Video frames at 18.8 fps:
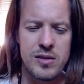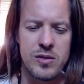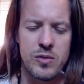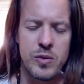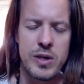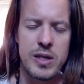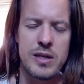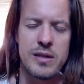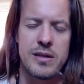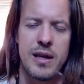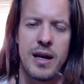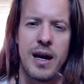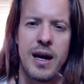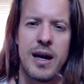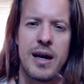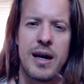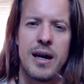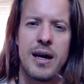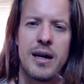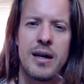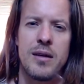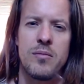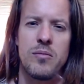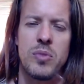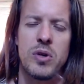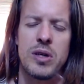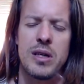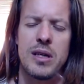a way to say hi,
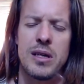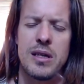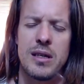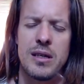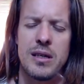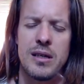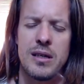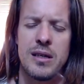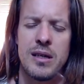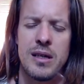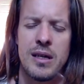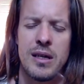but in